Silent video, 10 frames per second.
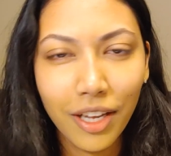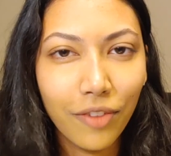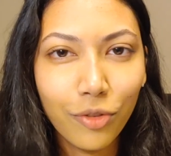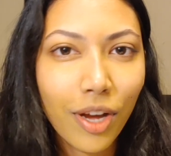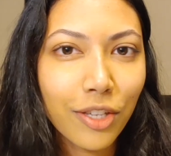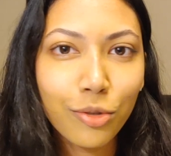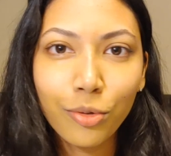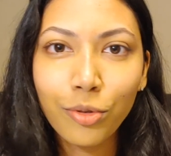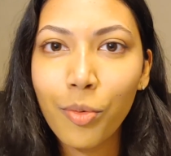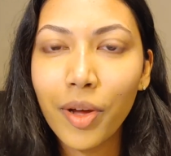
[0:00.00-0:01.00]
If you guys
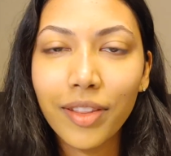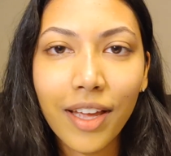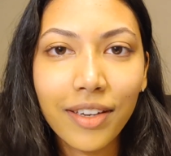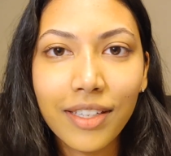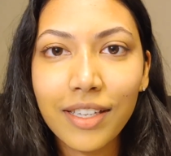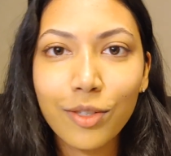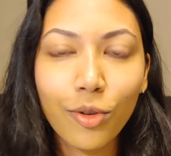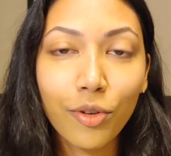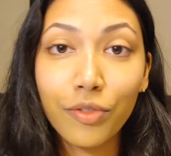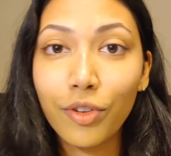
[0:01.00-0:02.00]
don't know what that is
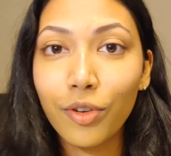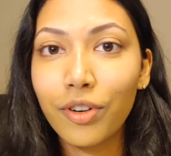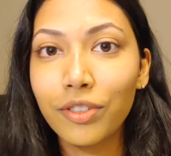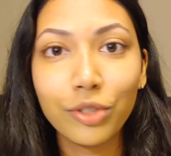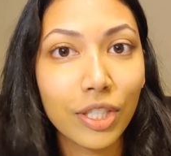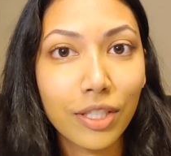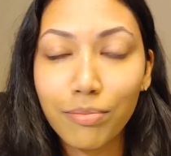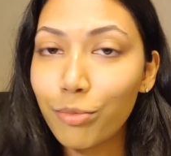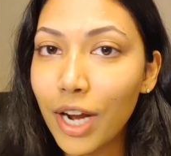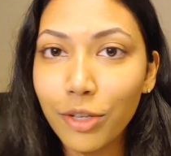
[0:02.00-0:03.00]
or if you're
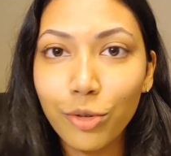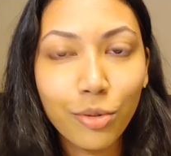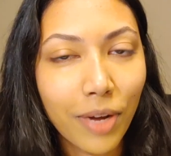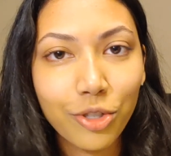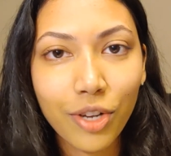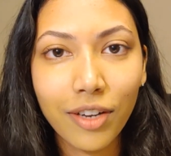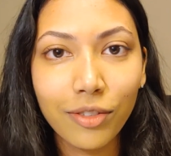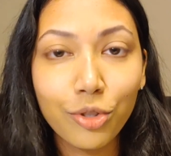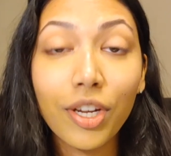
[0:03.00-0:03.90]
just brand new to my channel,